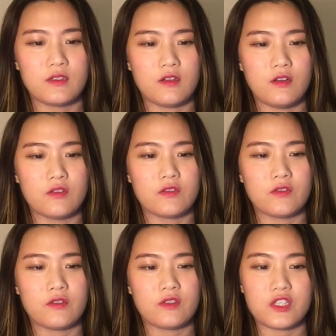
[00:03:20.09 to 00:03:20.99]

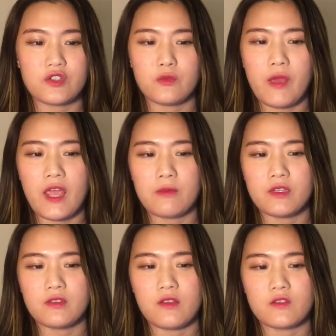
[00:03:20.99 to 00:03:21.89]
Also, digital
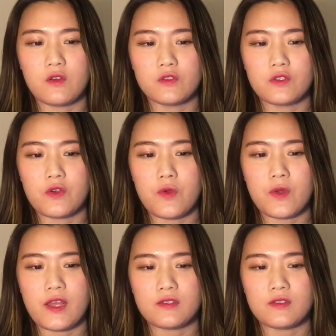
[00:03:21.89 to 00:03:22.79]
payment is also known
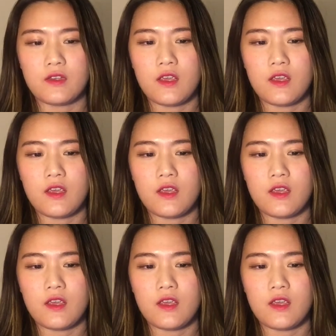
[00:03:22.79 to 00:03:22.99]
as